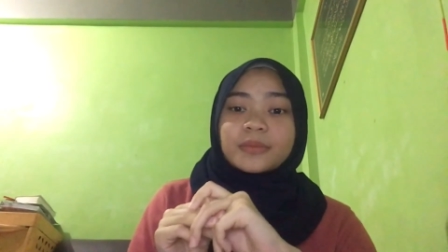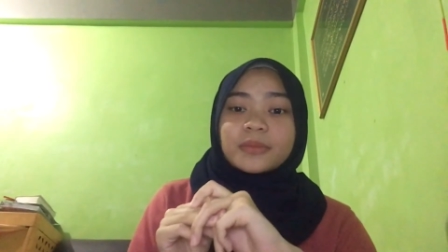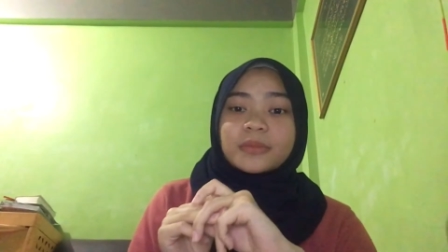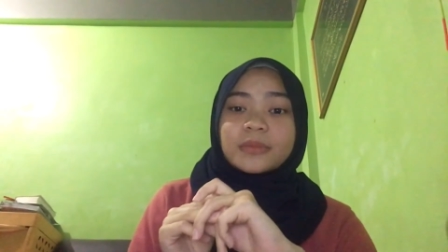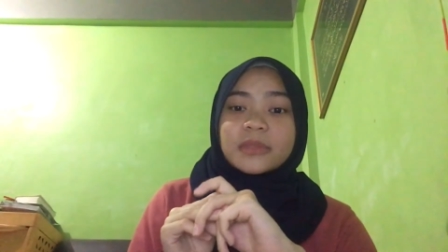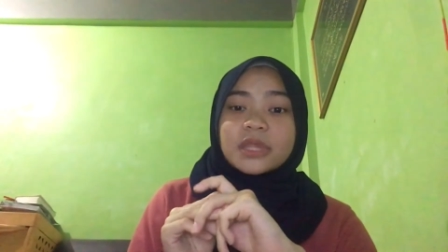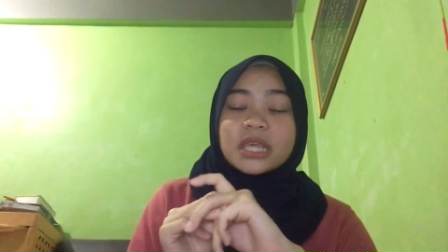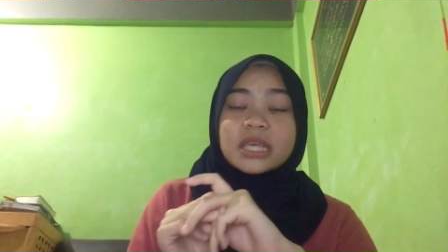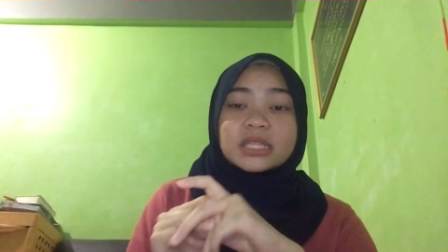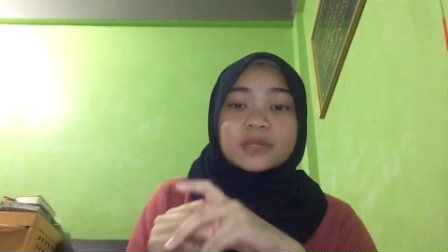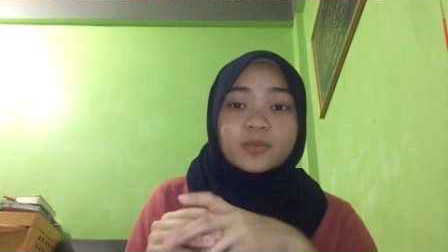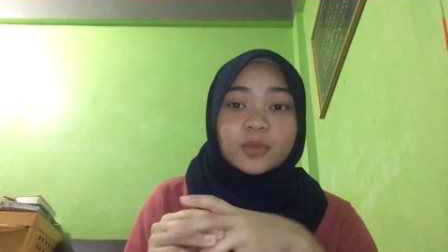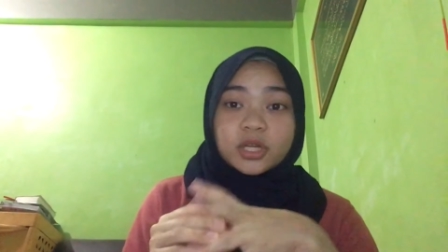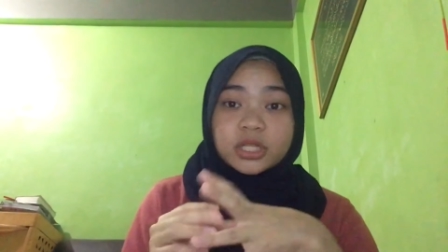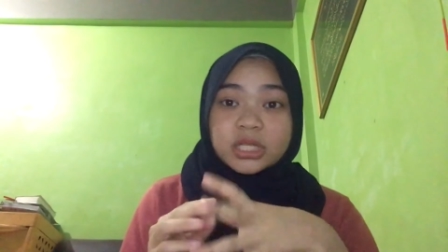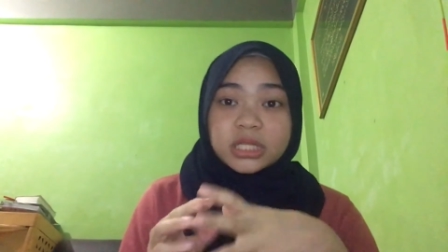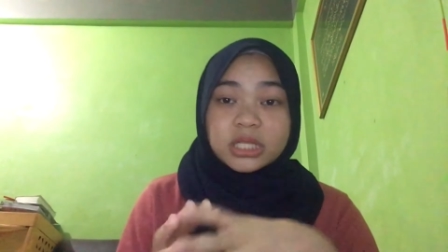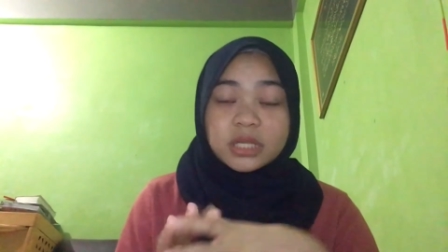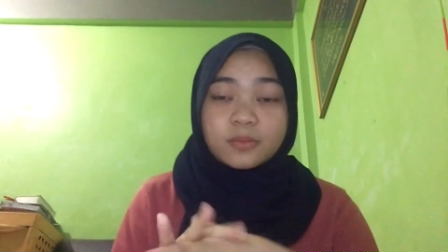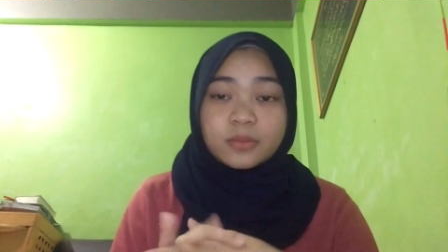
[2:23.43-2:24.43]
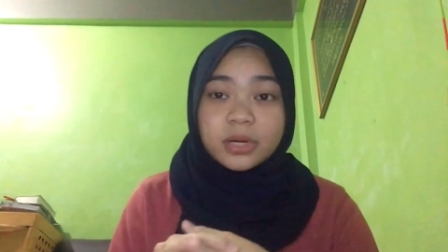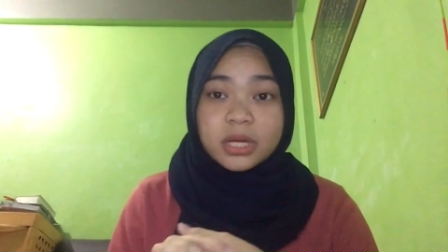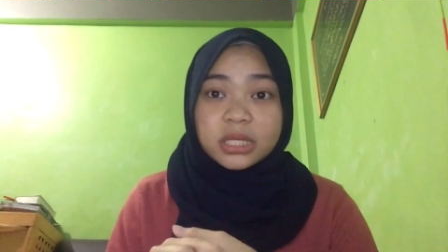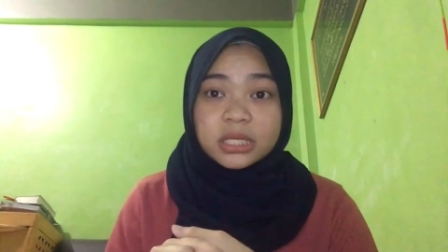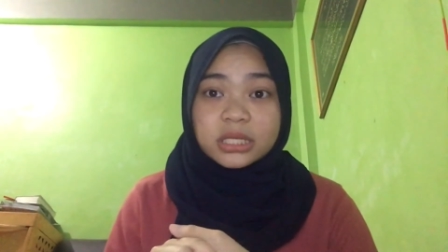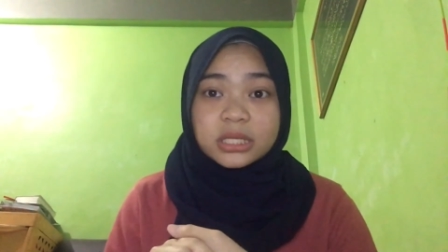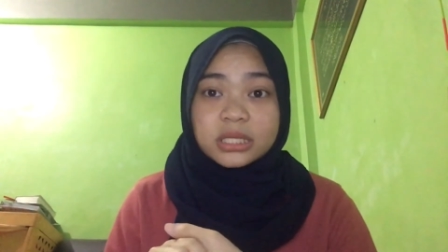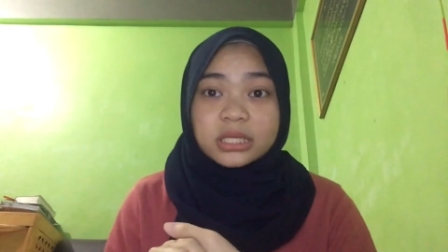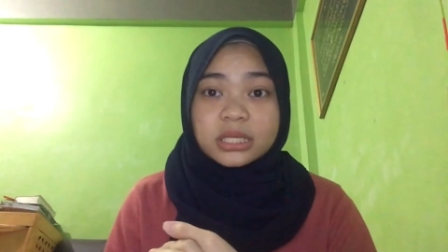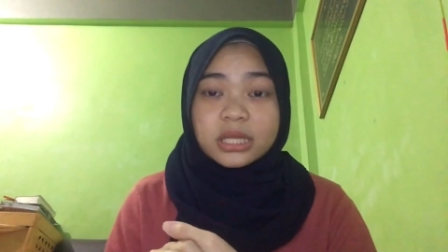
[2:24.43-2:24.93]
These
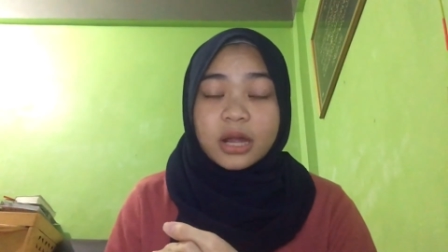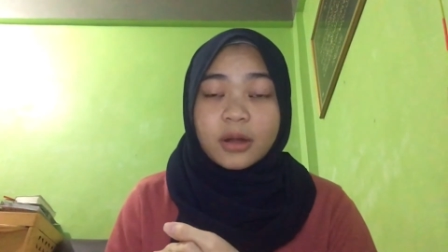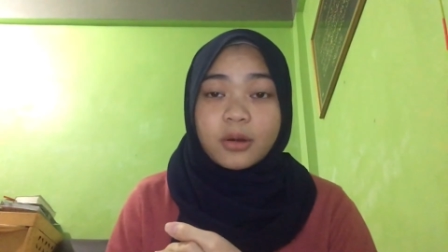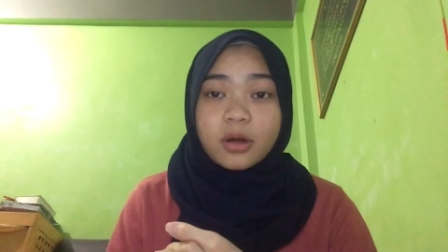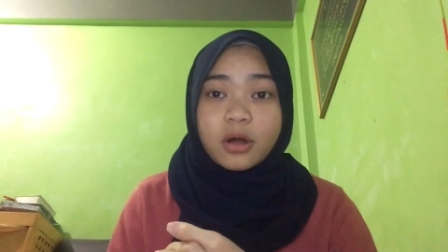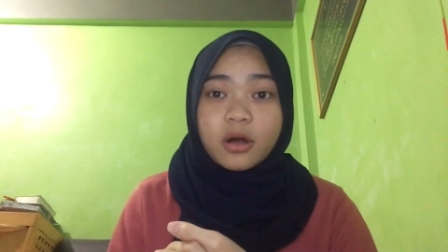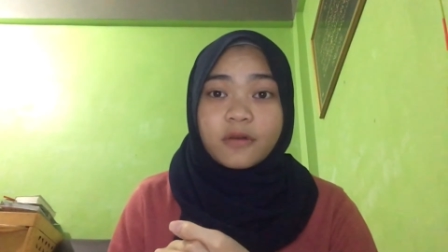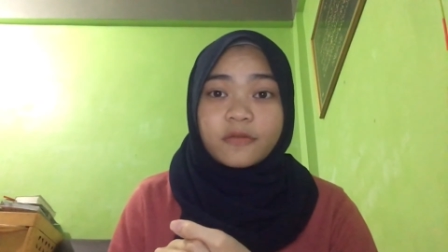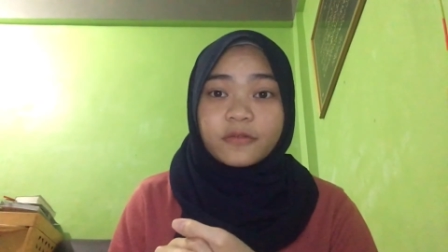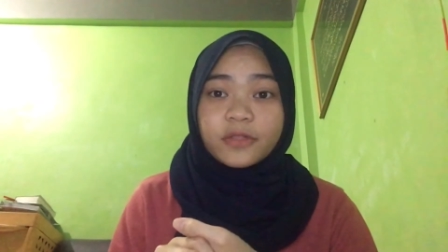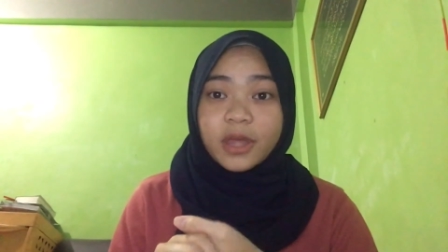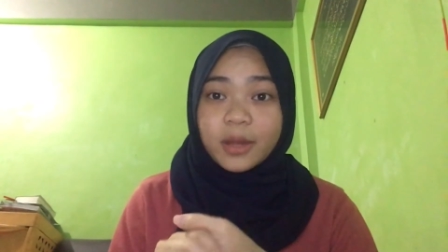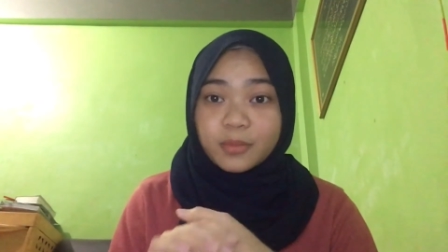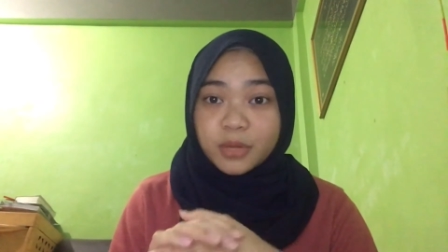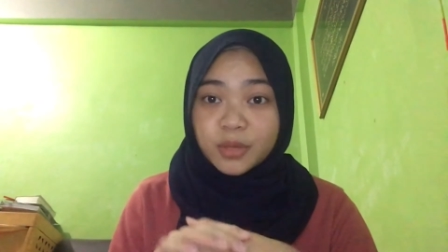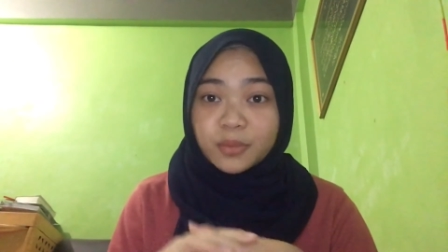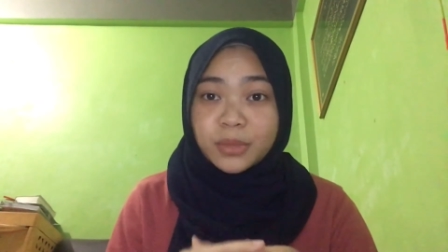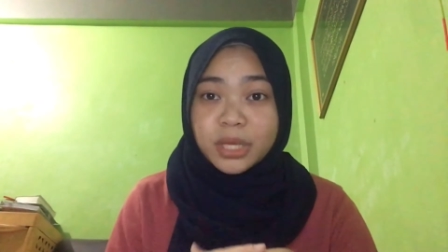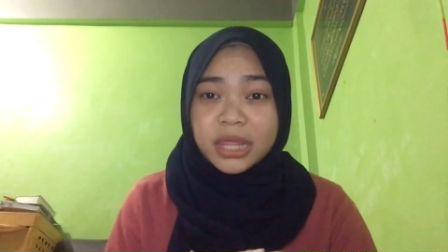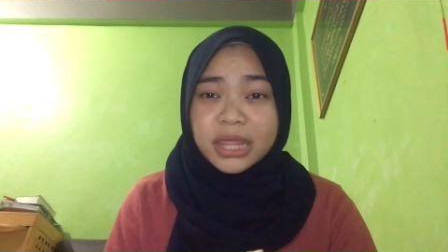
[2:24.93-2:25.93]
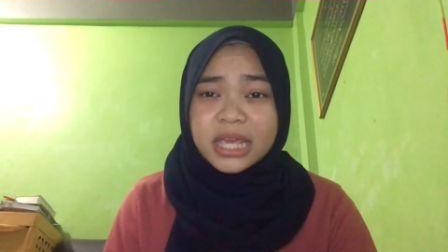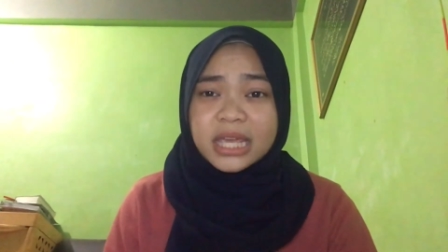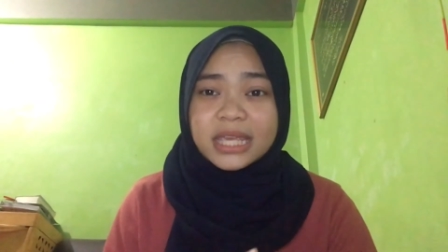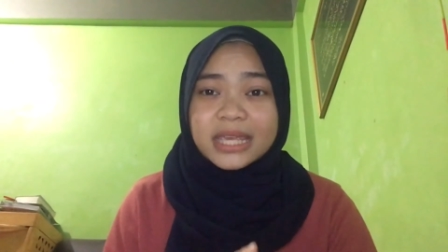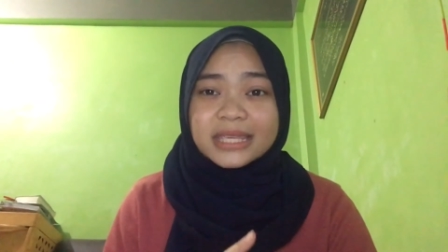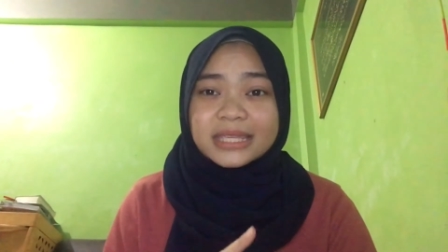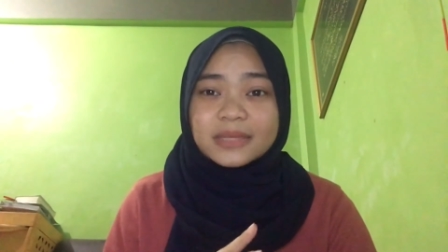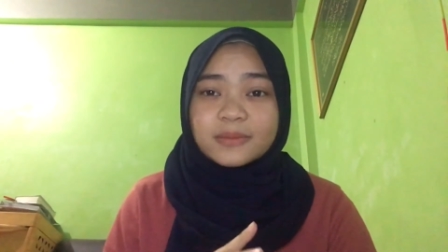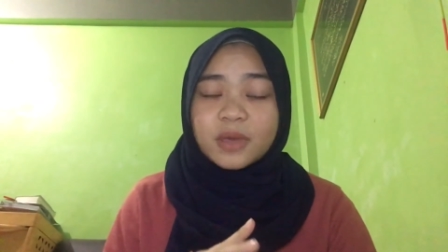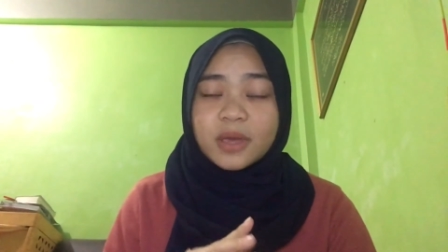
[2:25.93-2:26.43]
participants of public meeting
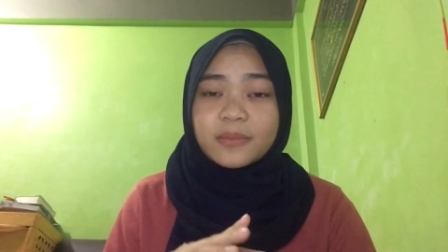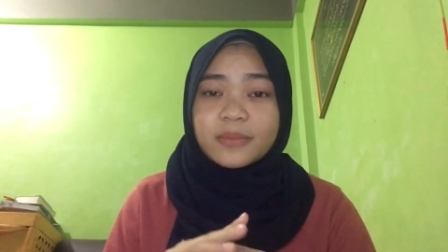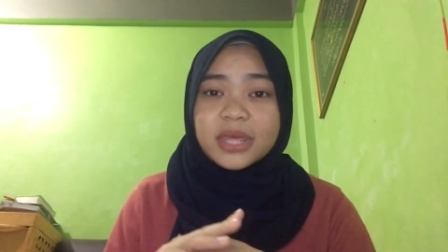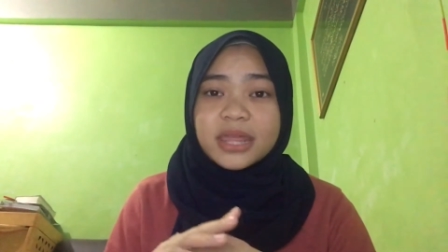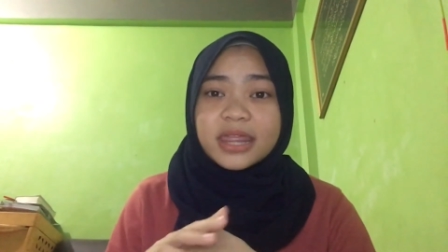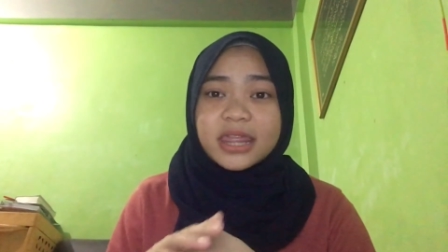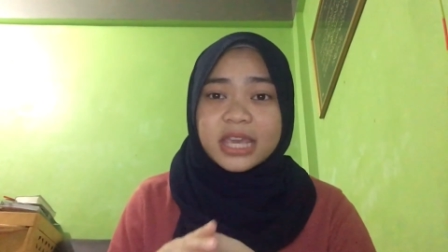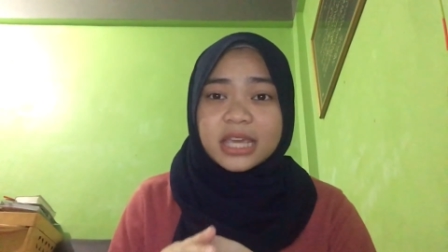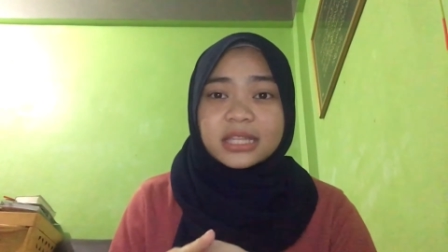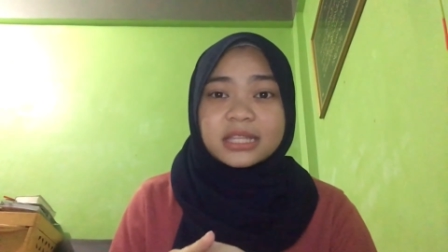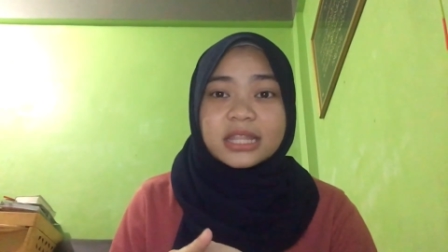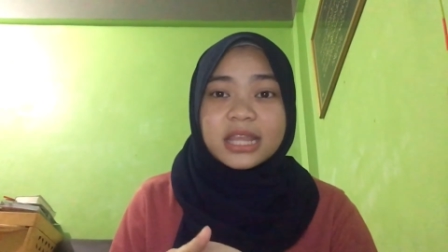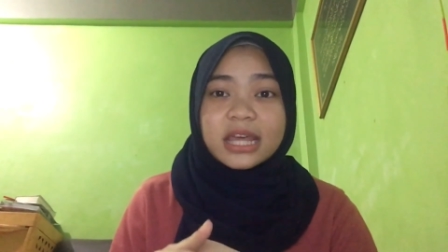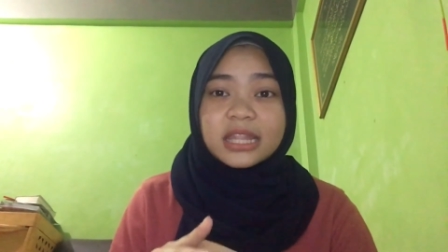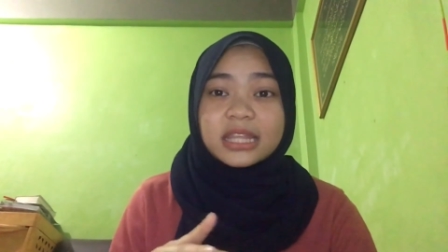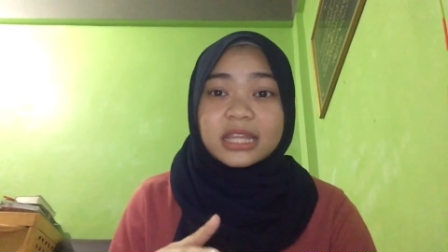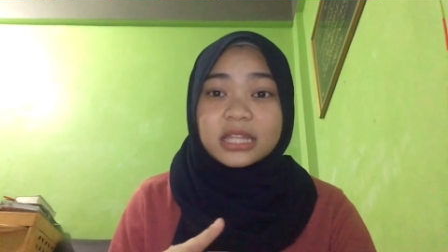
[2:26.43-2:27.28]
is maybe think that